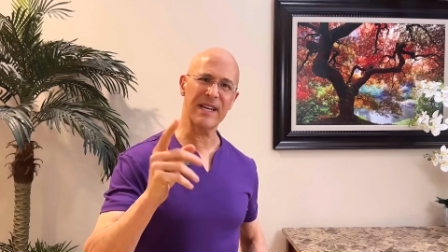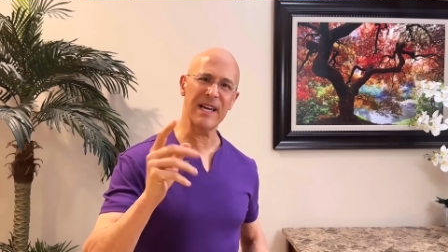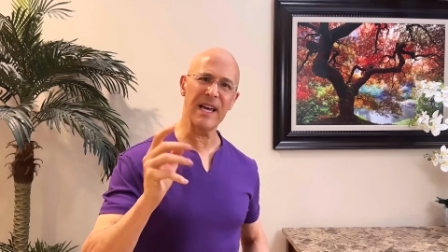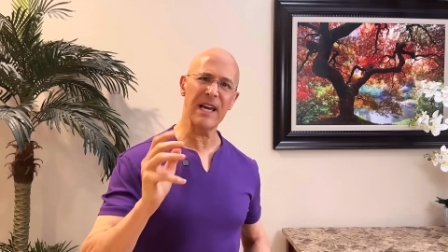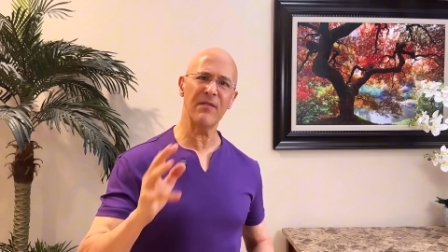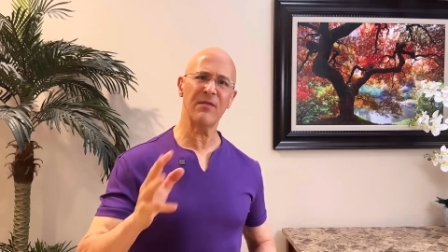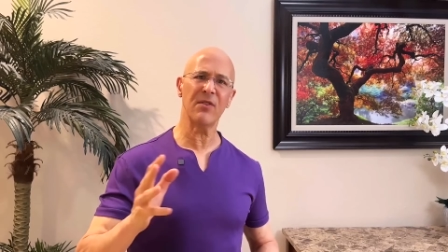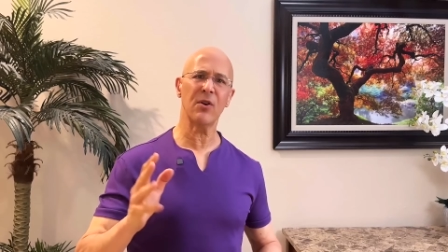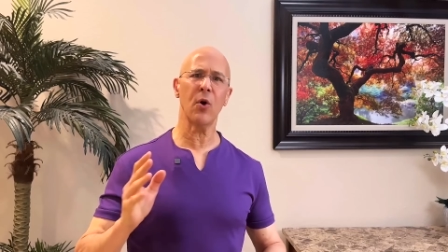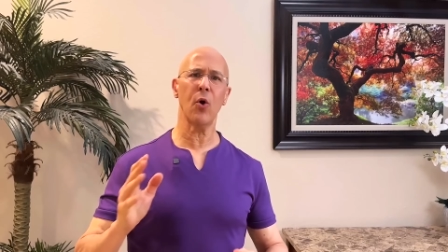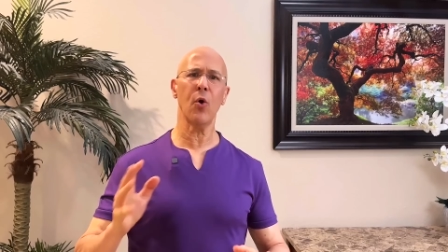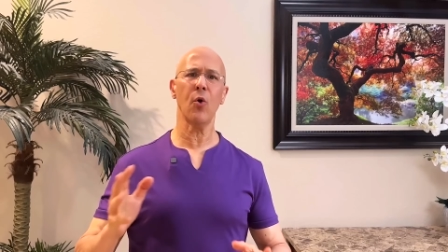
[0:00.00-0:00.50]

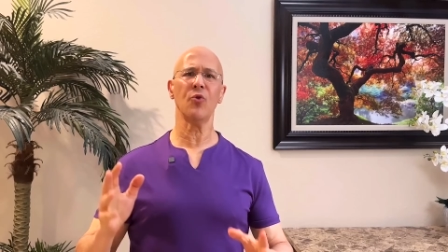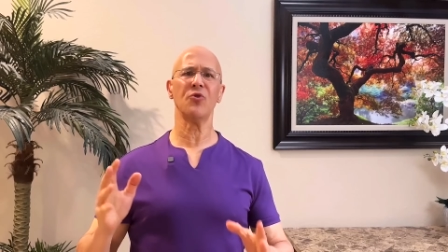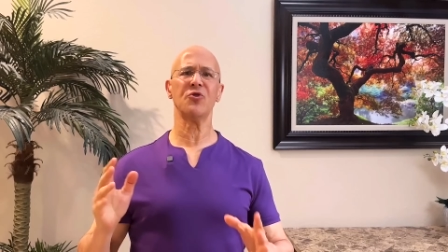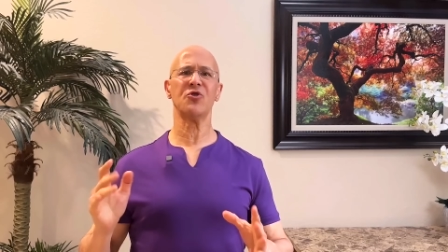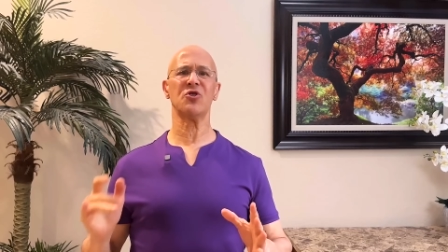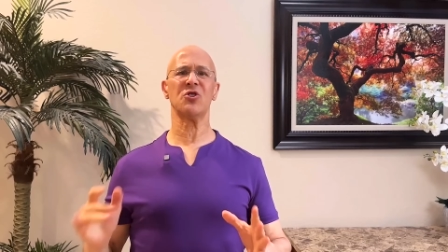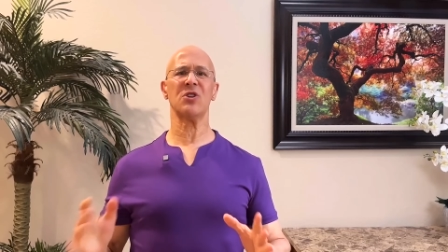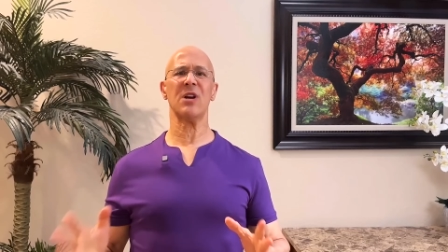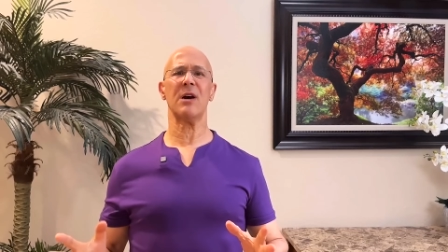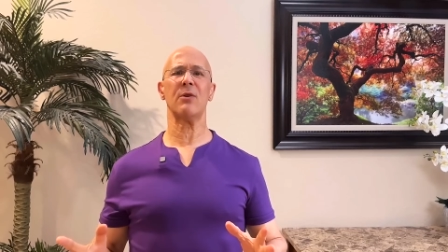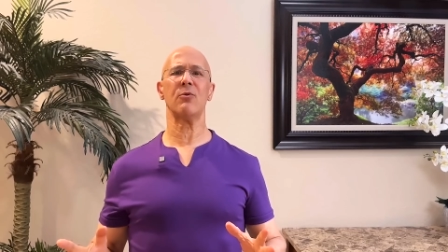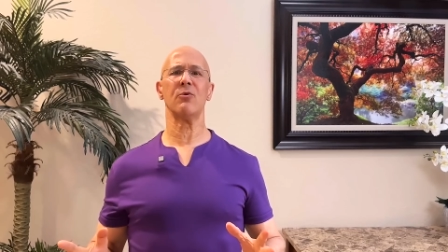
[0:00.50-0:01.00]
give cold
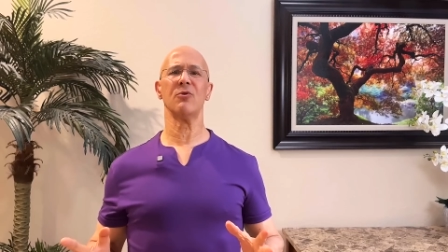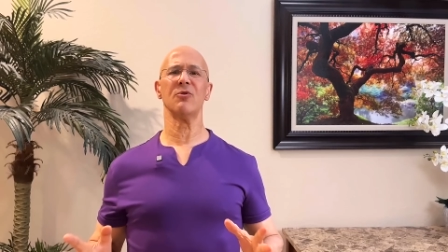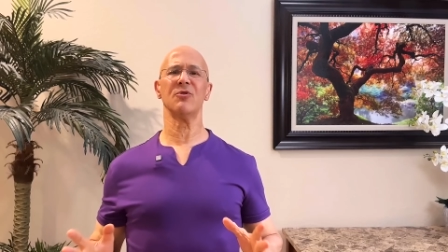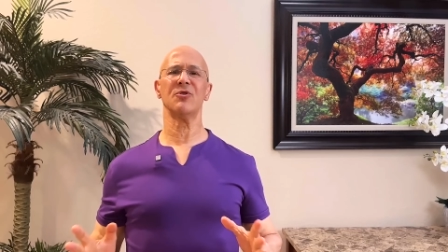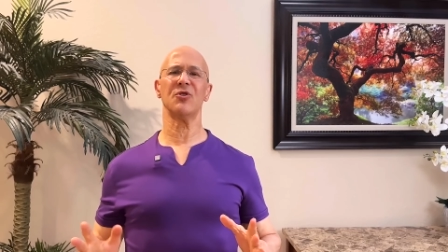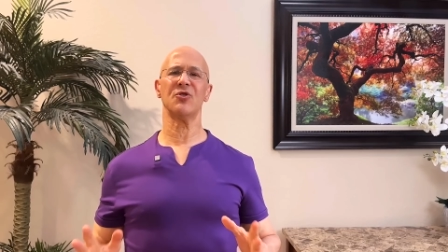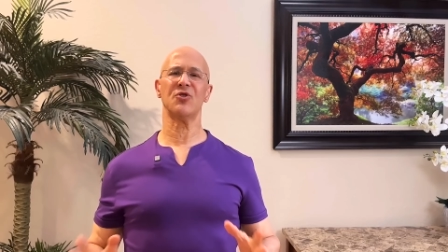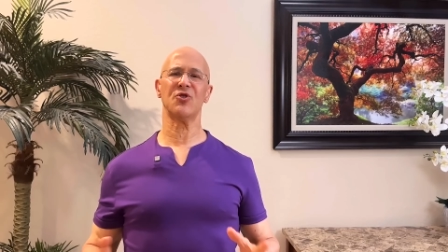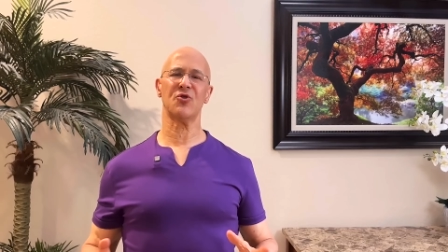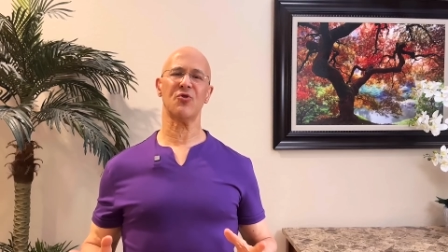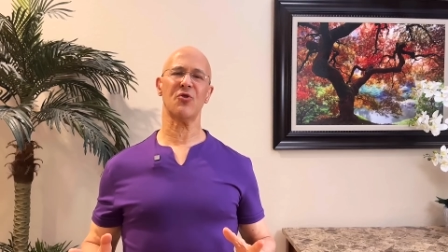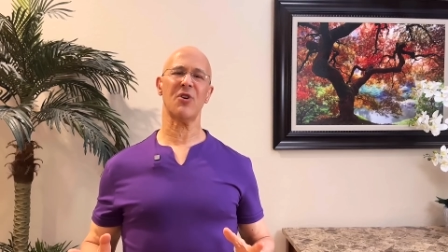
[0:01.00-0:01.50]
showers
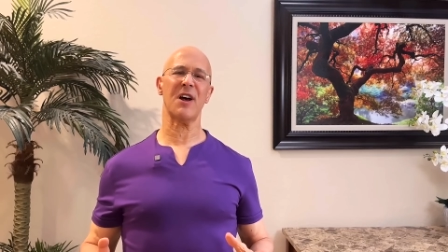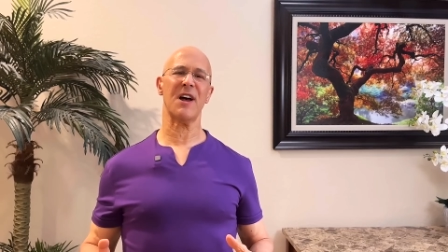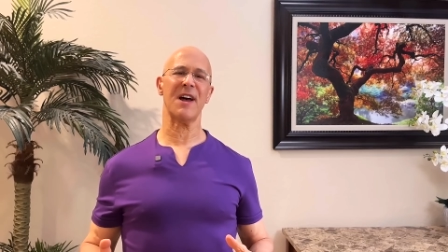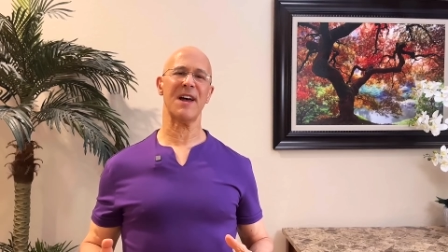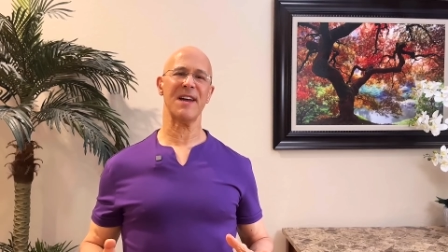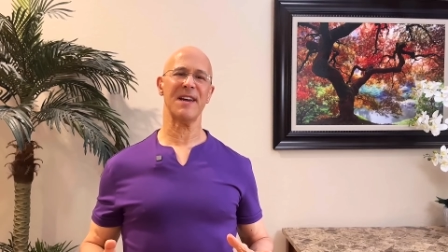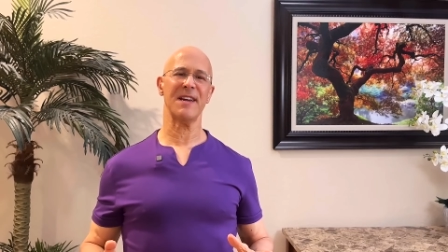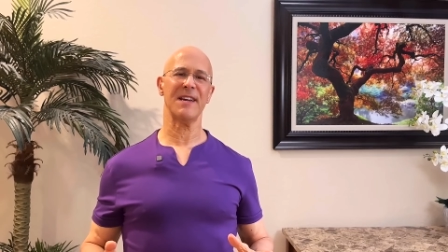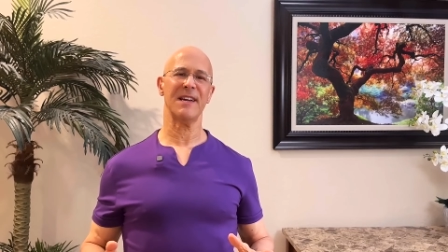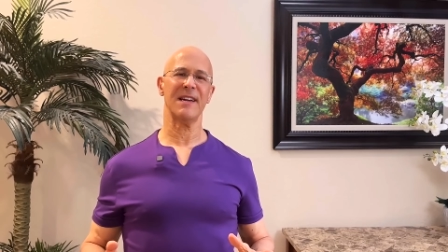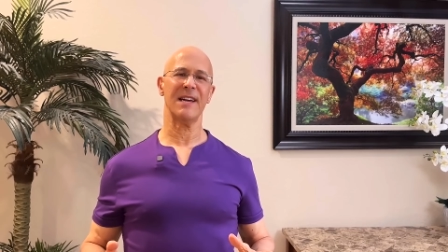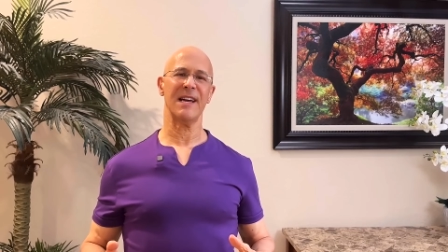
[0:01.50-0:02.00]
a
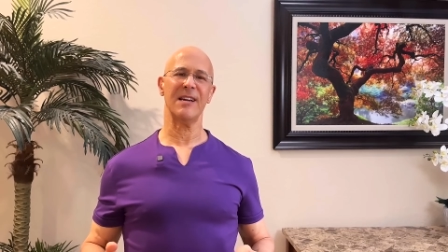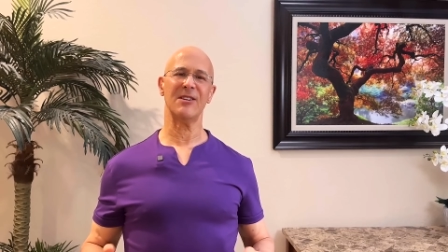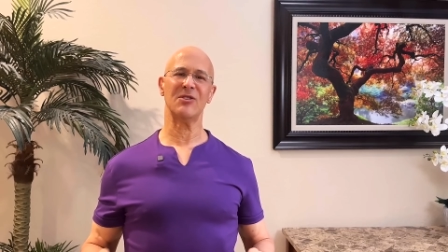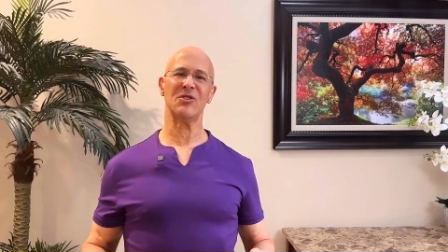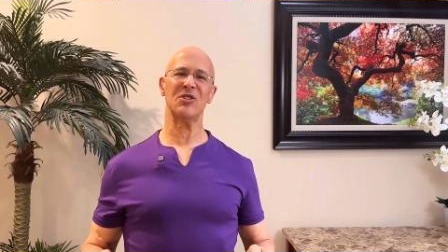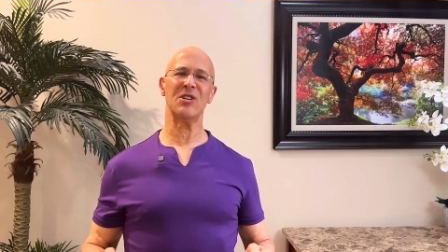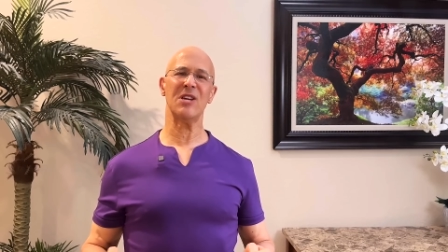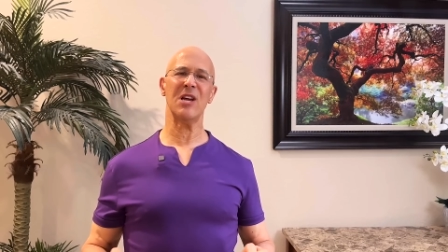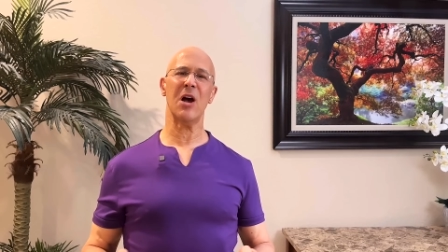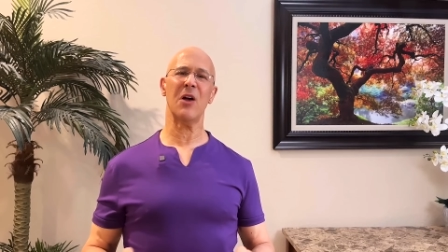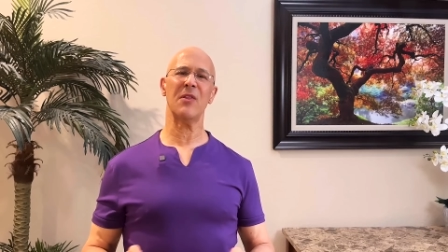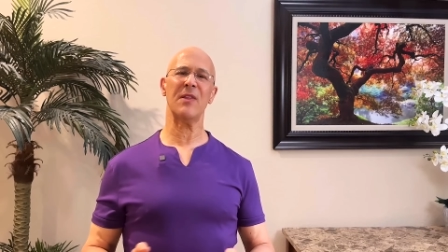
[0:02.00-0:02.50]
try and
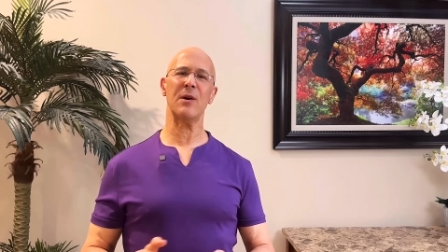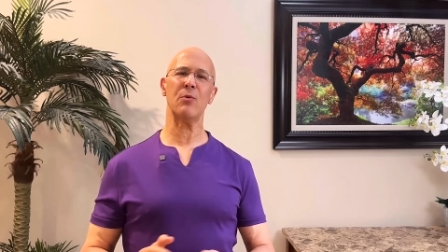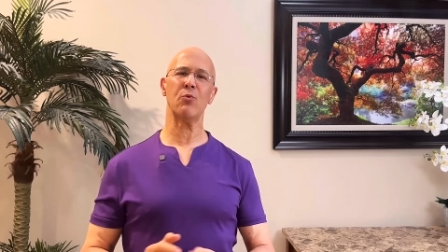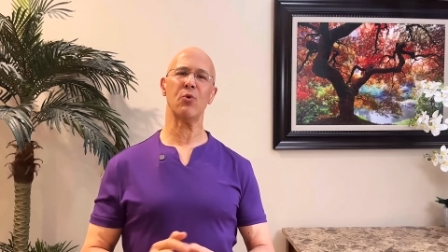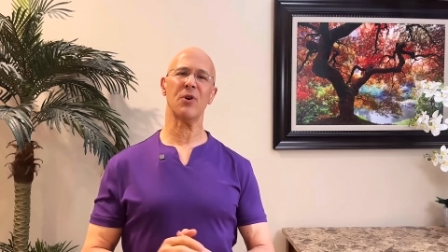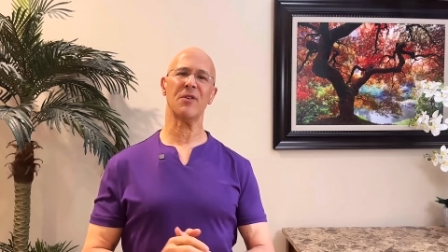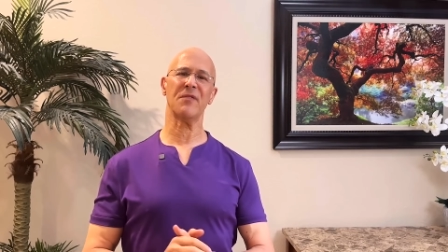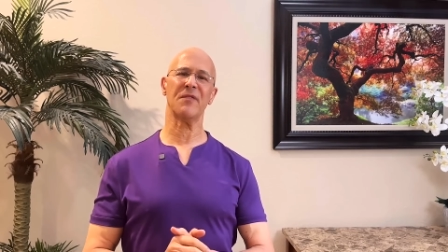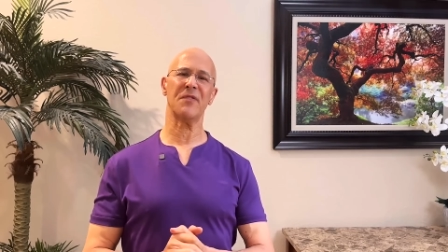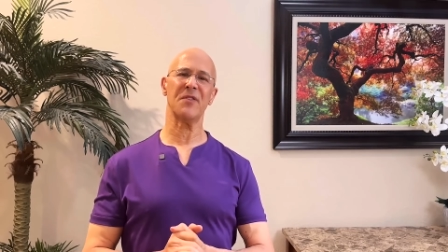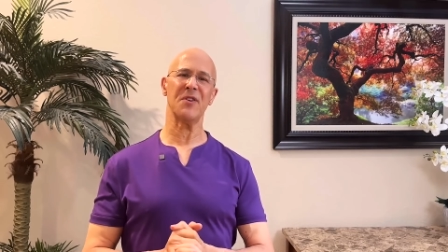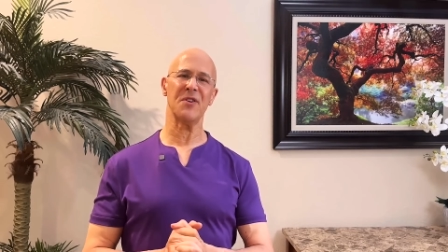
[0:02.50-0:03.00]
see how they
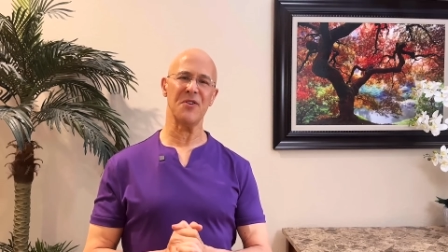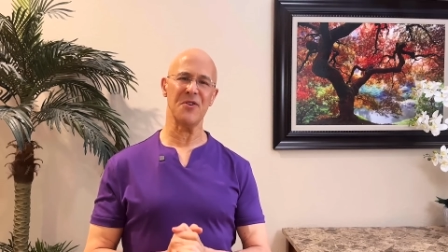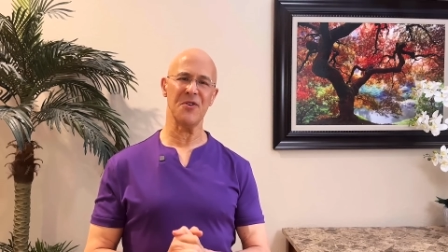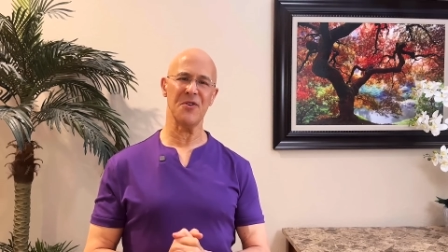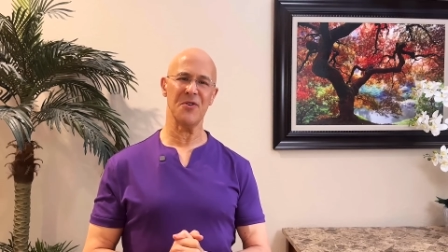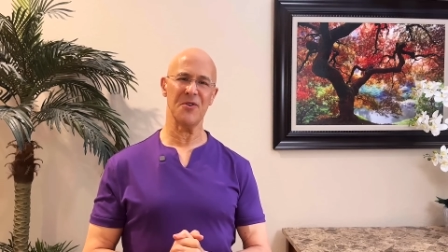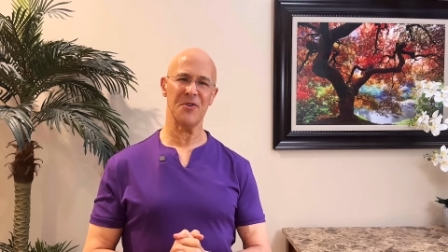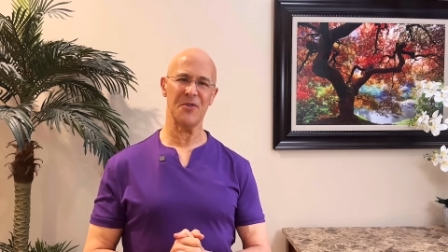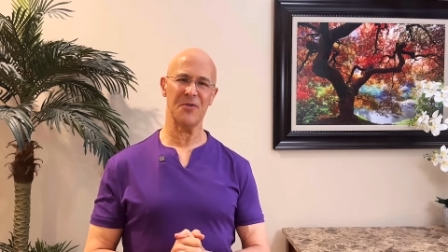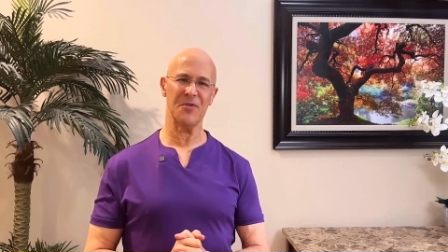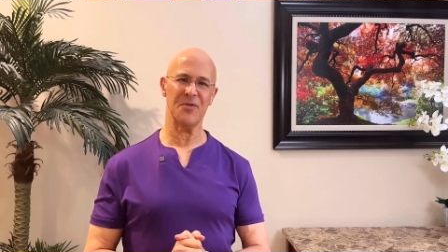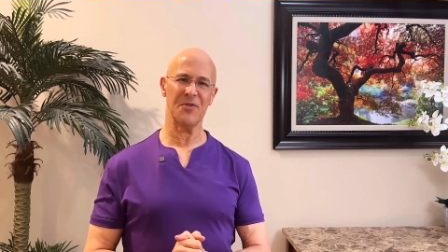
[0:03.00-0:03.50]
work for
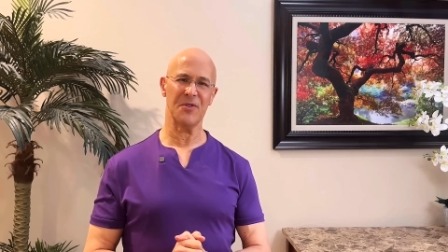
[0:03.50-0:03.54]
you.